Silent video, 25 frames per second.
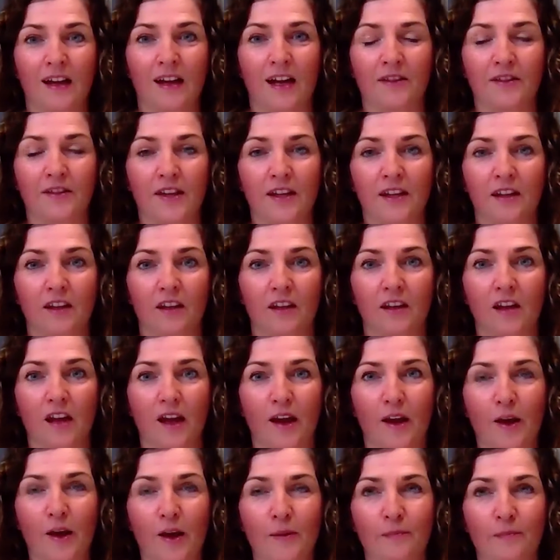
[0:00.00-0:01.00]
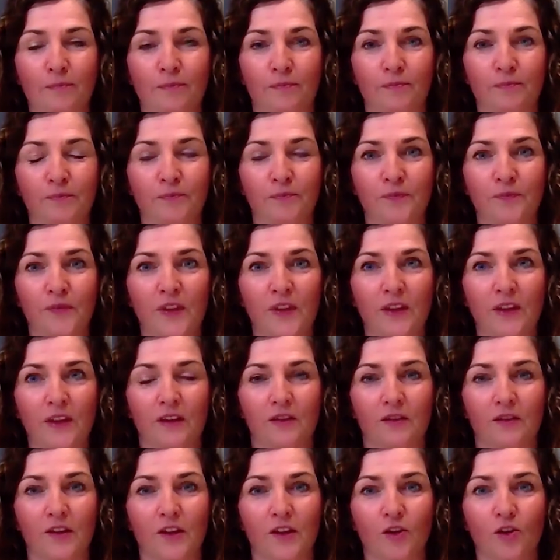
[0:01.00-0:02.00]
I think the
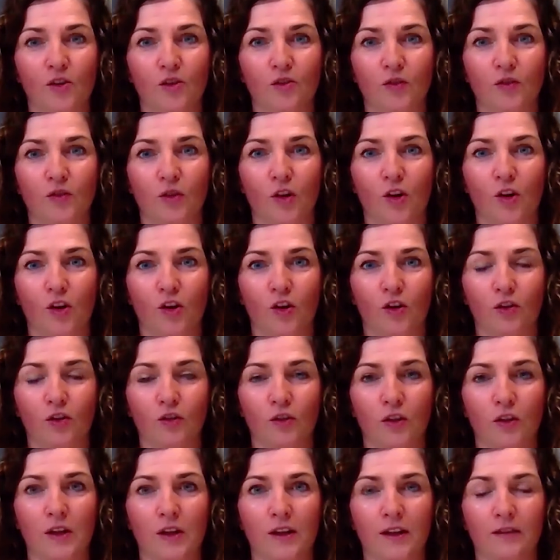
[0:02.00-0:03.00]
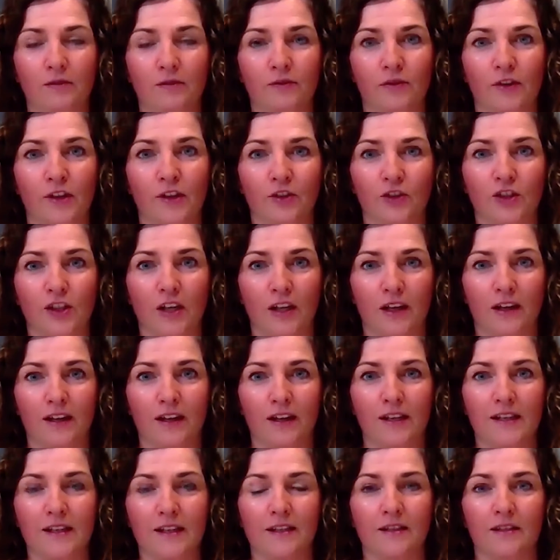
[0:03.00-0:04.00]
overall
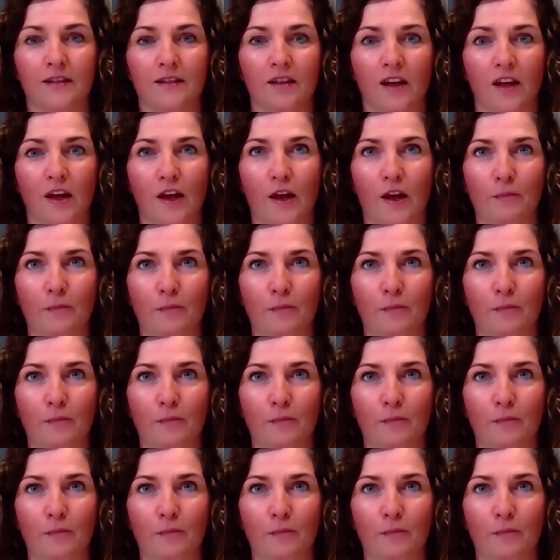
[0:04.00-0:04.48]
franchise